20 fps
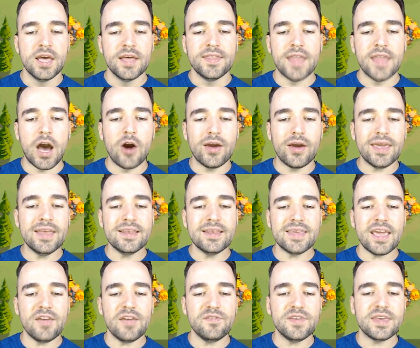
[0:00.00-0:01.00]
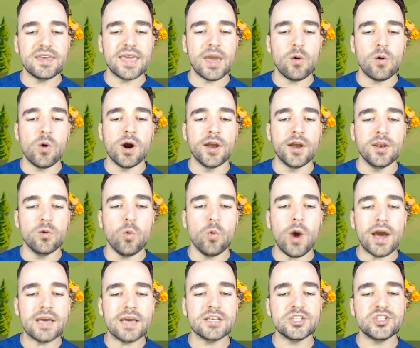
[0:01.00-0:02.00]
Now in KvK1,
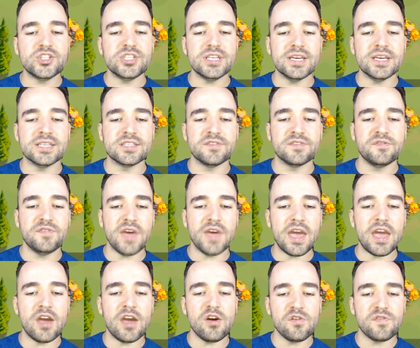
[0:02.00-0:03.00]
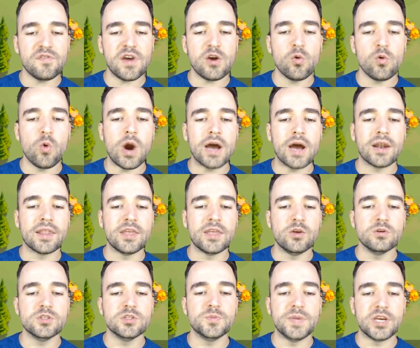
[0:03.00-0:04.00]
YSG is very widely
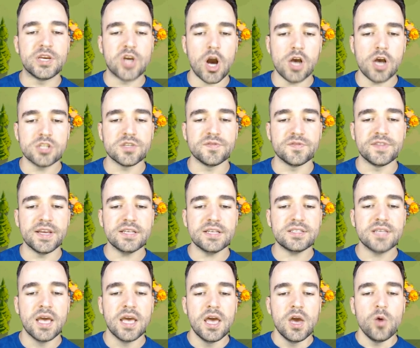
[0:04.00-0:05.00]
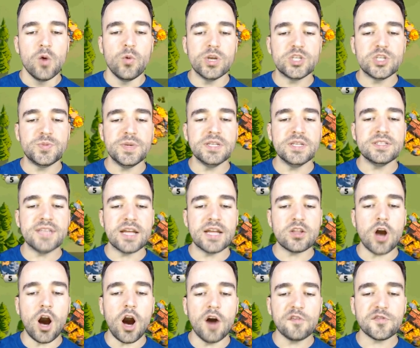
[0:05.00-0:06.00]
used because of this, which means that
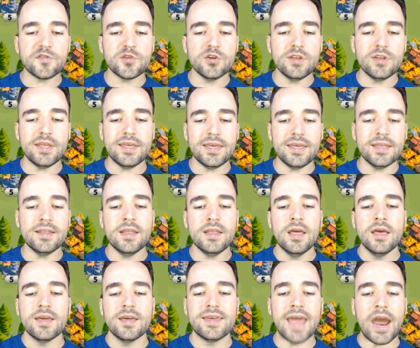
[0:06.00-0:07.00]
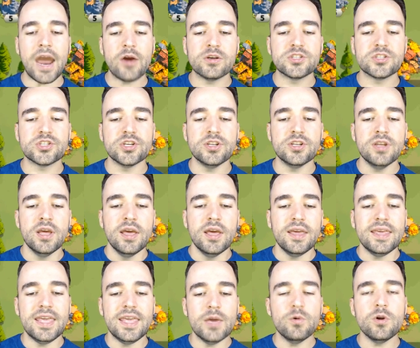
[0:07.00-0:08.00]
often in garrison,
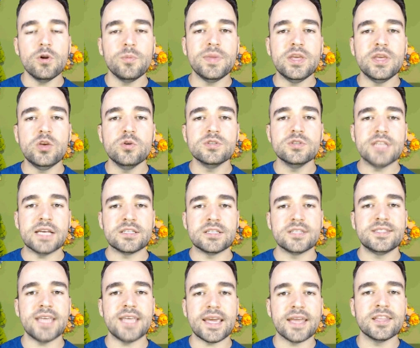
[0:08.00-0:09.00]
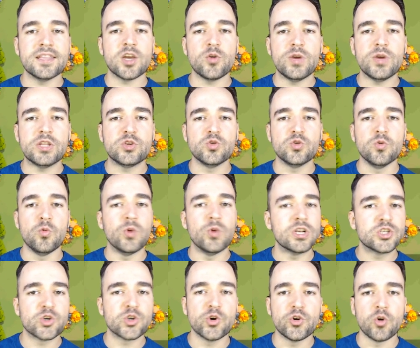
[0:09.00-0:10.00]
he will be used as a secondary to
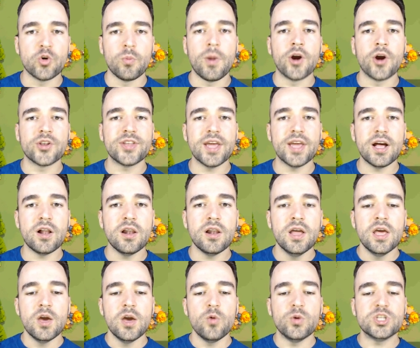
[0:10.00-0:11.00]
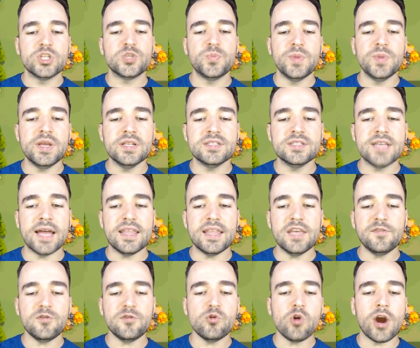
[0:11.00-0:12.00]
Richard or Martel, which means that
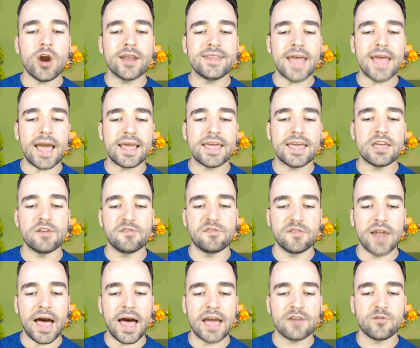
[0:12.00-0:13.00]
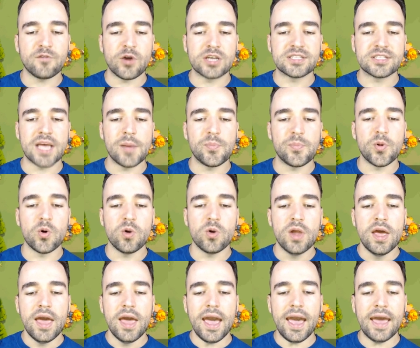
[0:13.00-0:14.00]
if you are attacking a flag, for example,
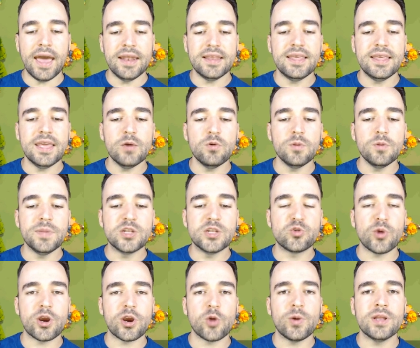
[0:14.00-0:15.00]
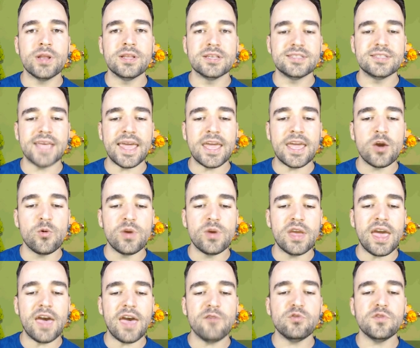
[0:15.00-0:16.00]
and he will be triggering this AoE
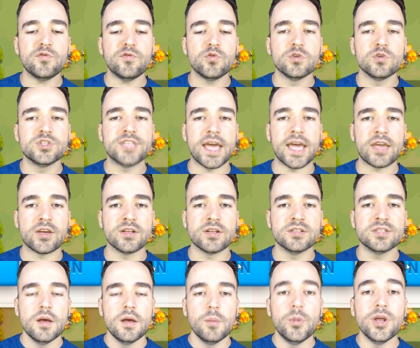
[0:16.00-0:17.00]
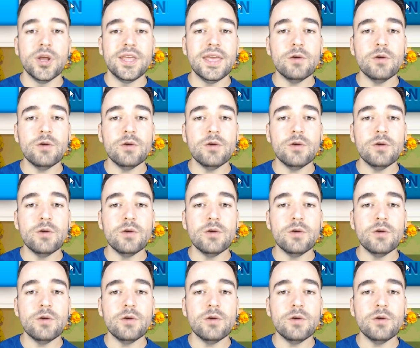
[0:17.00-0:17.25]
every few seconds, but he will